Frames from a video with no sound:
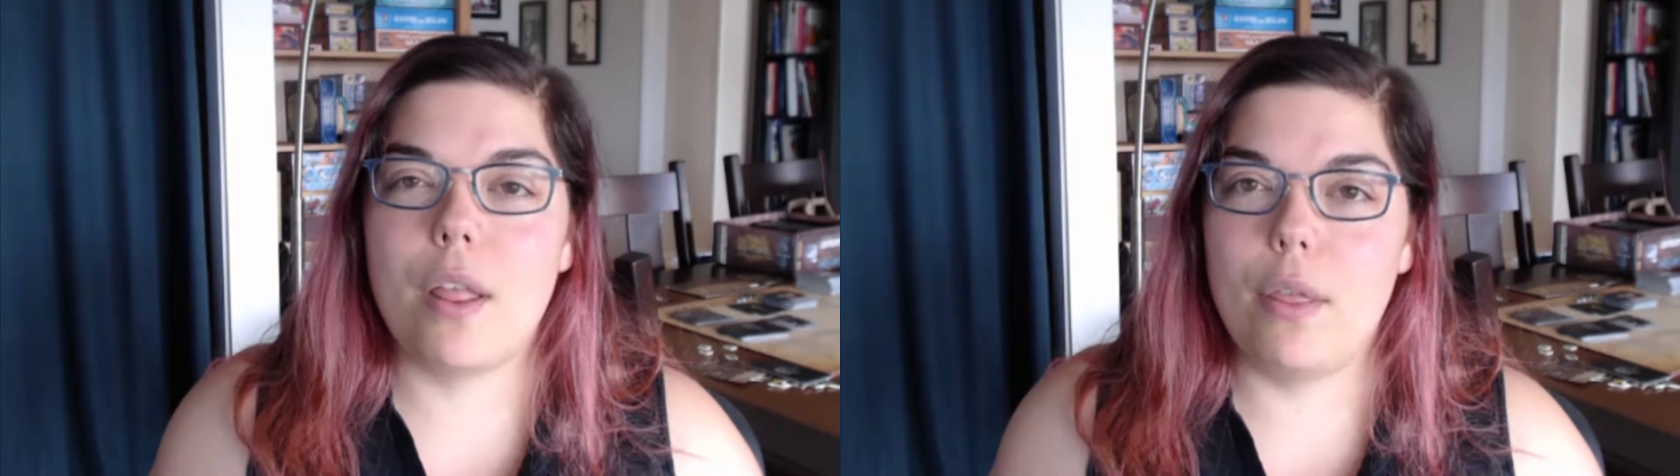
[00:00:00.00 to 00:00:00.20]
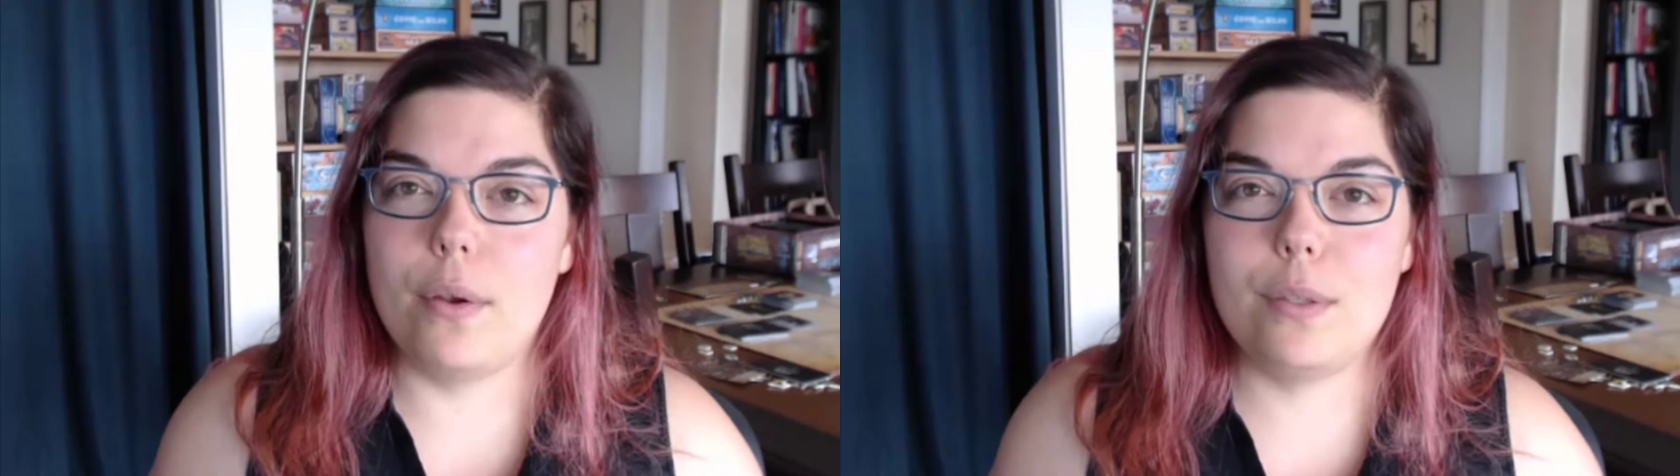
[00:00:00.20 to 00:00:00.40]

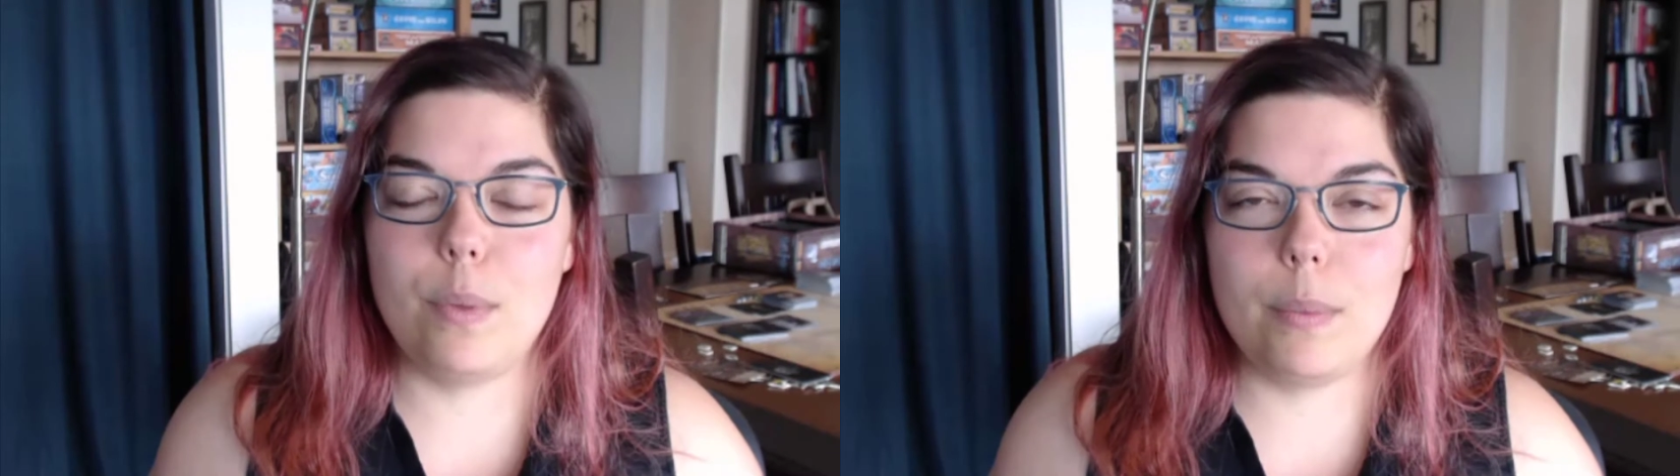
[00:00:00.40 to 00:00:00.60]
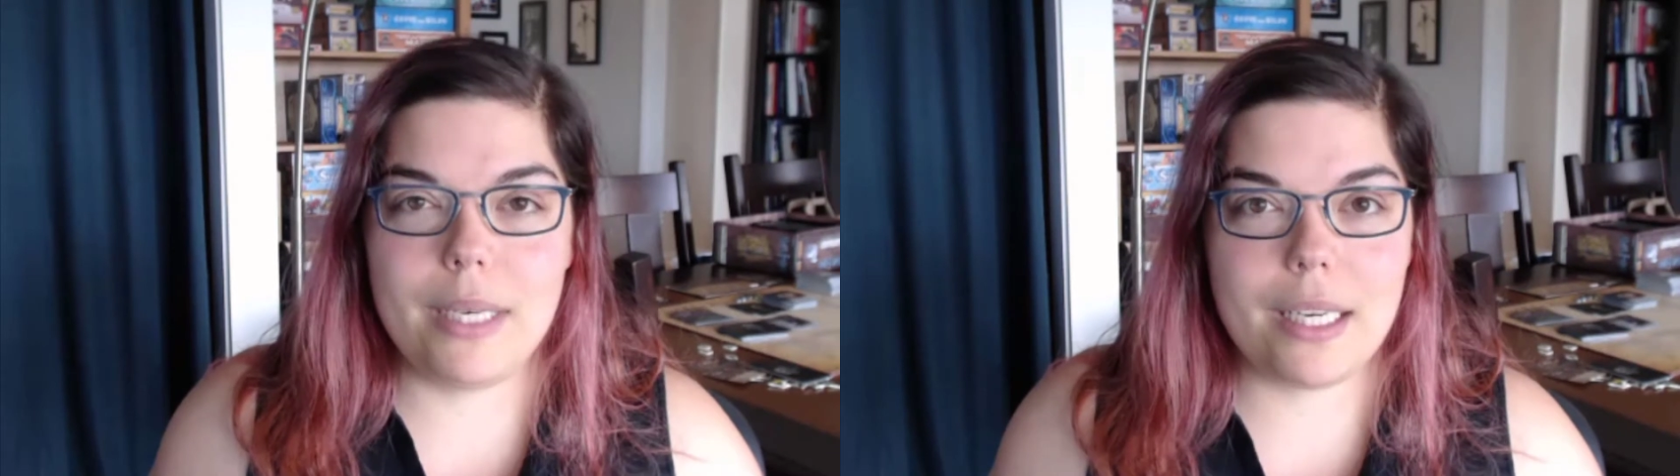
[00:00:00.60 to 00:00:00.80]
Those
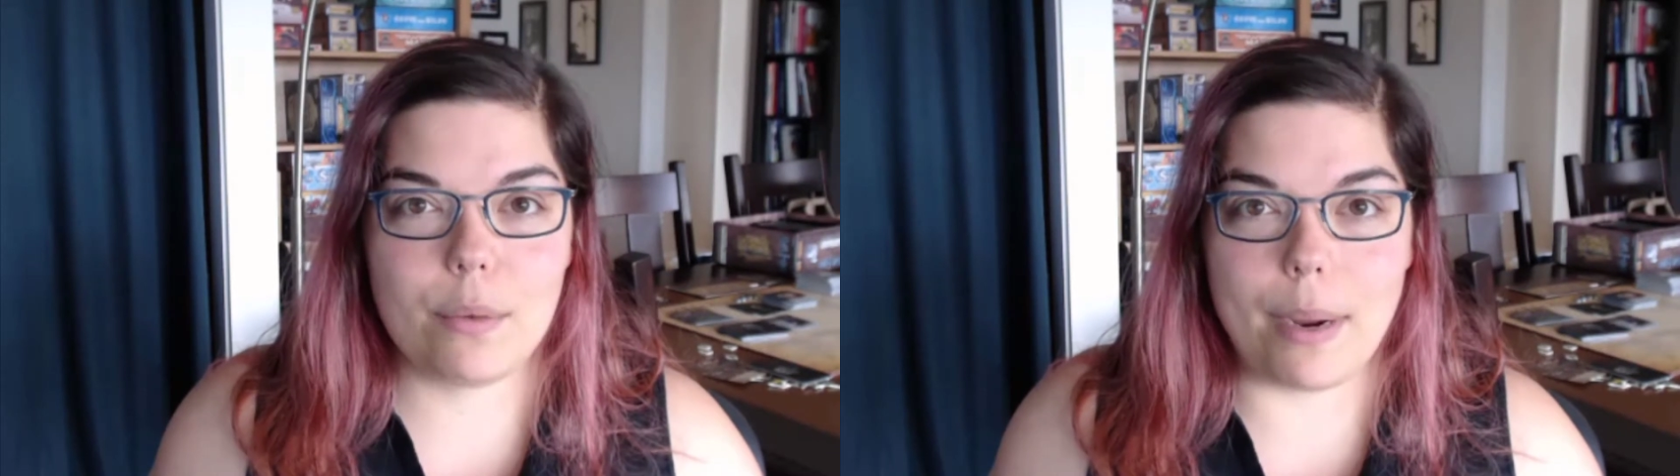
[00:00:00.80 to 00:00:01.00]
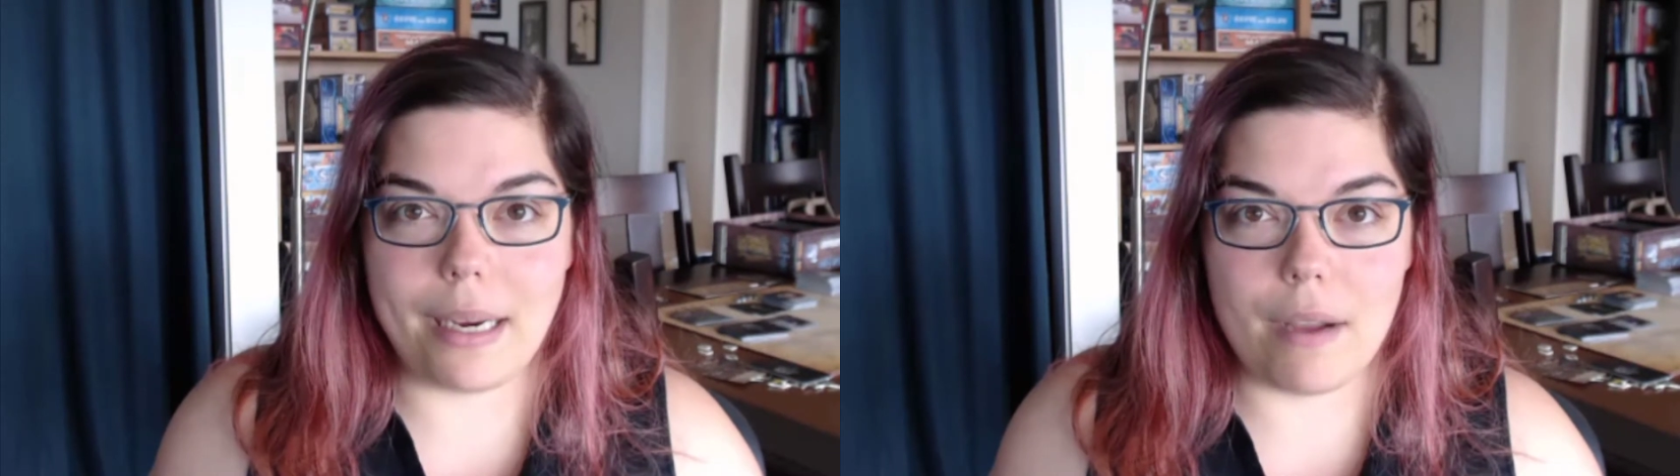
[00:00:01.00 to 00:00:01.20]
we would need
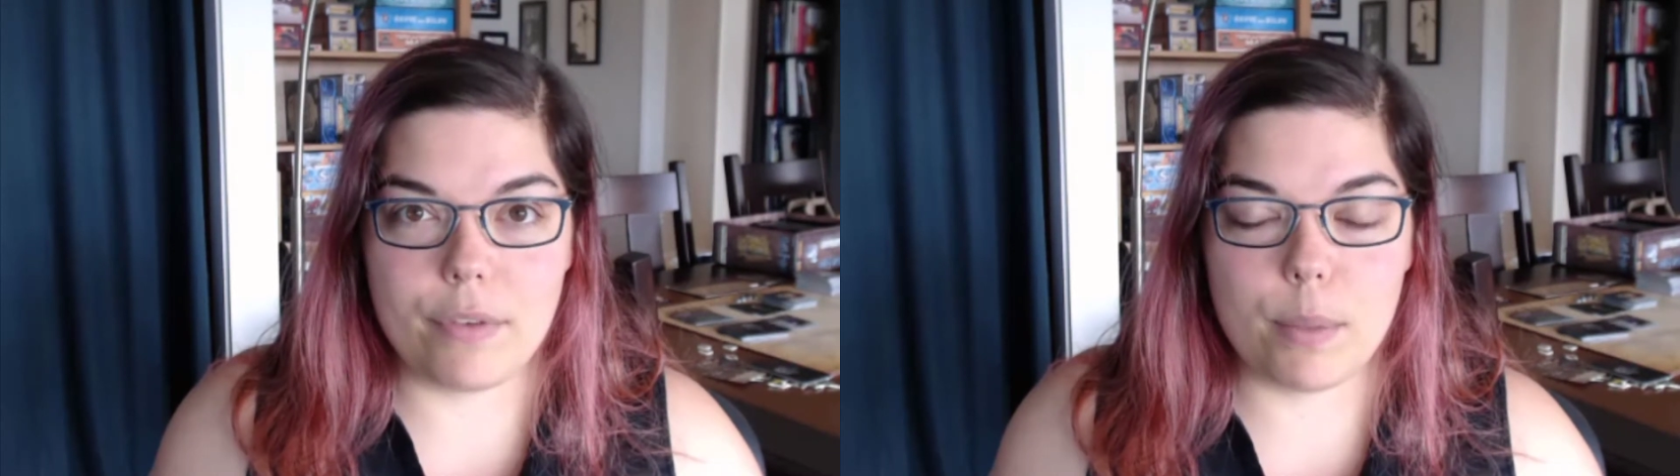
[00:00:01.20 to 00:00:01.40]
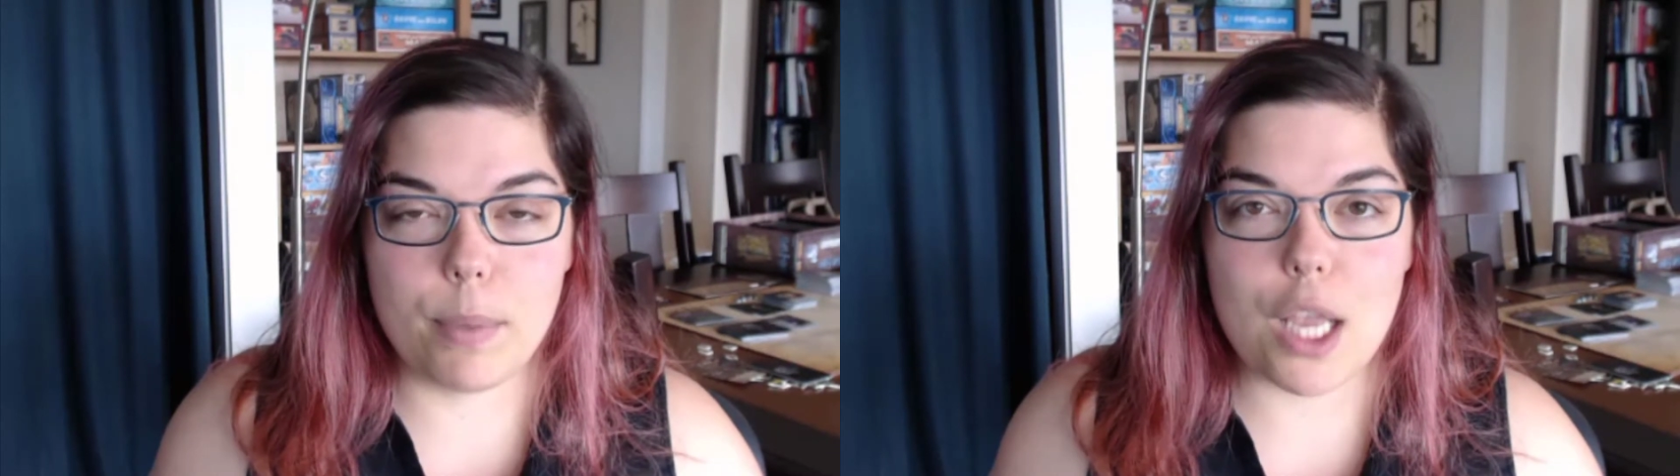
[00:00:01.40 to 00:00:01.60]
to write
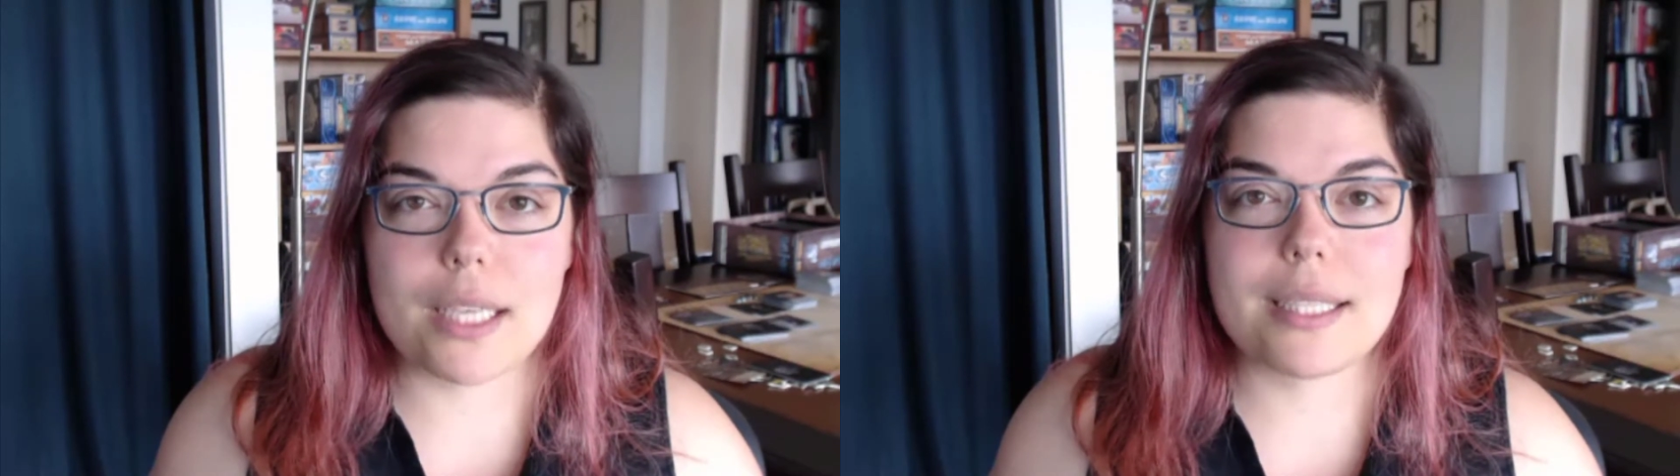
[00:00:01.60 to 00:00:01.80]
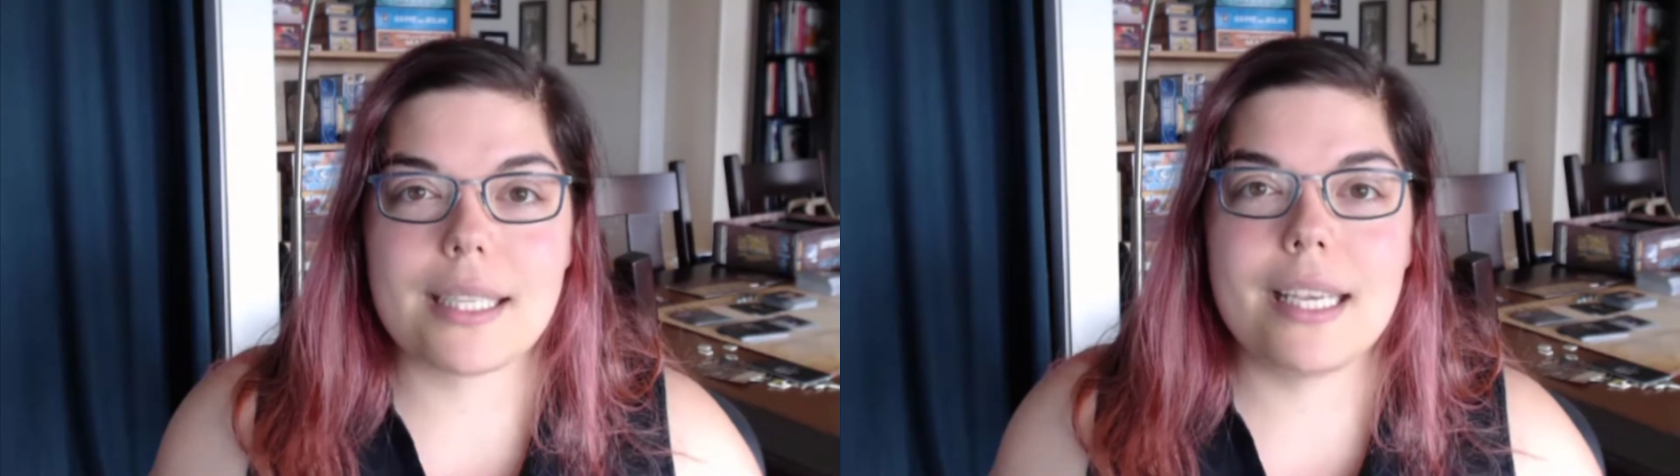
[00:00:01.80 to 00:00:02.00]
off your
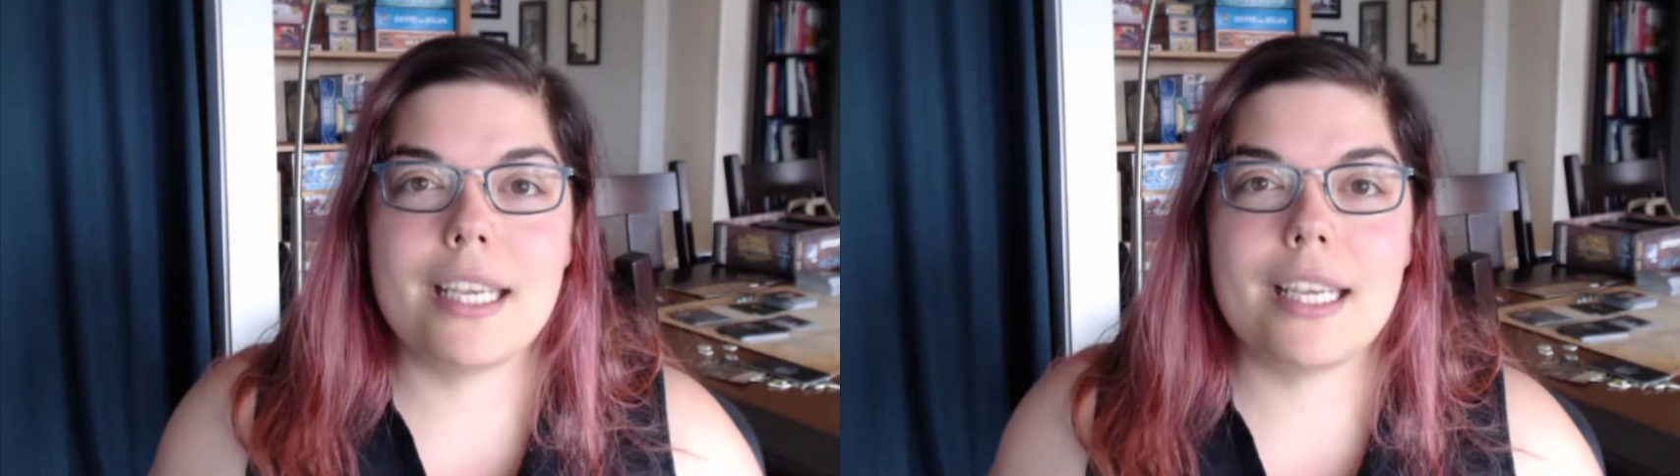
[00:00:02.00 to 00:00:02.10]
books.